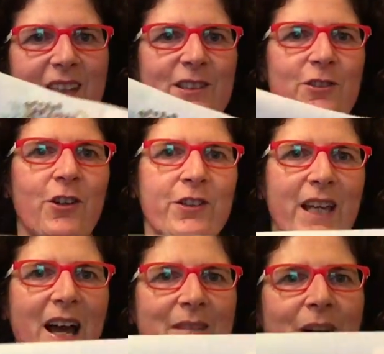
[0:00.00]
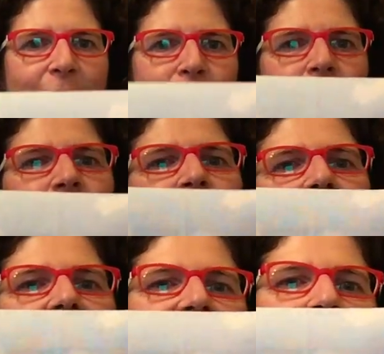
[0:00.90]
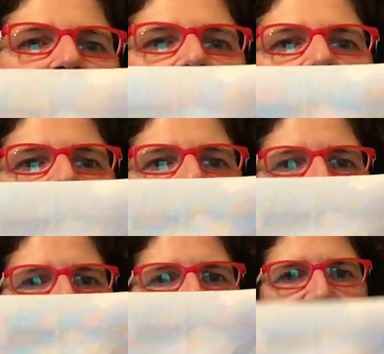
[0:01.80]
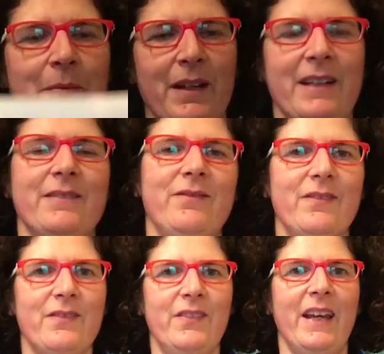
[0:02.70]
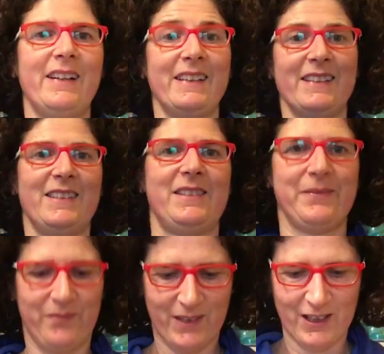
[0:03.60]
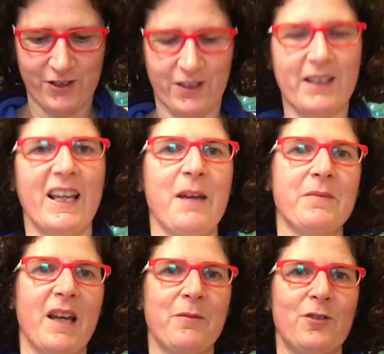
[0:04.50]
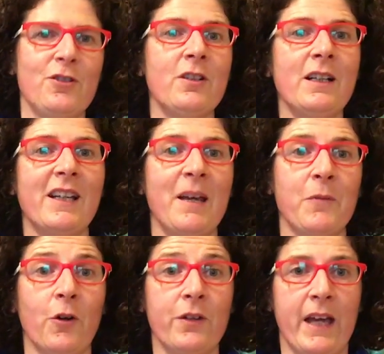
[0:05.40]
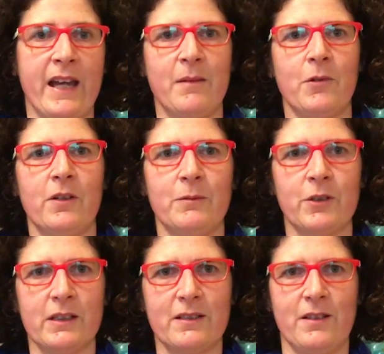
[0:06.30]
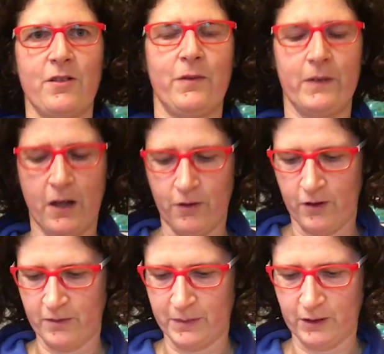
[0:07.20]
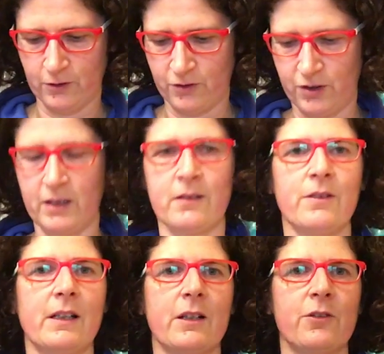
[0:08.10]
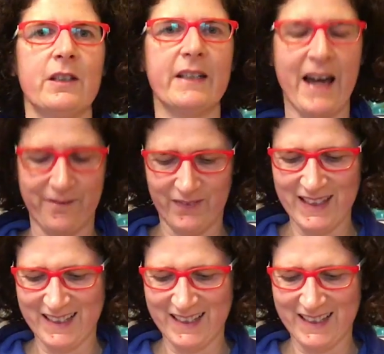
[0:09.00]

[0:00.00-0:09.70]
So yeah, I forgot to, to say last time and there it is. She named them. She's gonna name all the animal I'm gonna stitch from now on because she is really good at that.